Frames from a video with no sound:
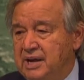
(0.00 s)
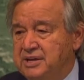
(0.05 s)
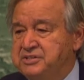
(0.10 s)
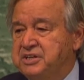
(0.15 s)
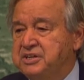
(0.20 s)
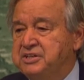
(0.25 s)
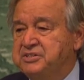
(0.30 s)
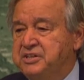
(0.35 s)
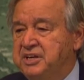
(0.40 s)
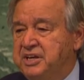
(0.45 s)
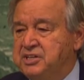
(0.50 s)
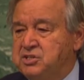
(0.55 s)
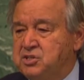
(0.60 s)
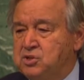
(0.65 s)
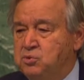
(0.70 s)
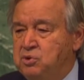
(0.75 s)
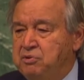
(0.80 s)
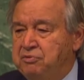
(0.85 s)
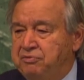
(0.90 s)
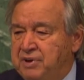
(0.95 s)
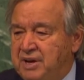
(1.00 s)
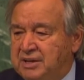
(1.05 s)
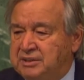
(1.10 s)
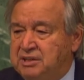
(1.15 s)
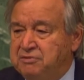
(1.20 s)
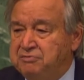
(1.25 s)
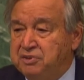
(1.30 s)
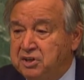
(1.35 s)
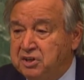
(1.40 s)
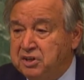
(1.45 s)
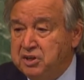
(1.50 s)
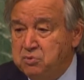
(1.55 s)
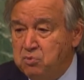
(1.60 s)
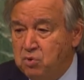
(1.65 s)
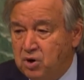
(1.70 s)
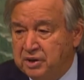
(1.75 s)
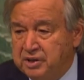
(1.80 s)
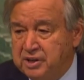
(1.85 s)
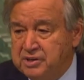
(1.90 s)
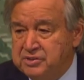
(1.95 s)
has access to effective early
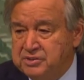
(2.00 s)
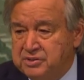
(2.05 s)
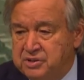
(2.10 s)
warning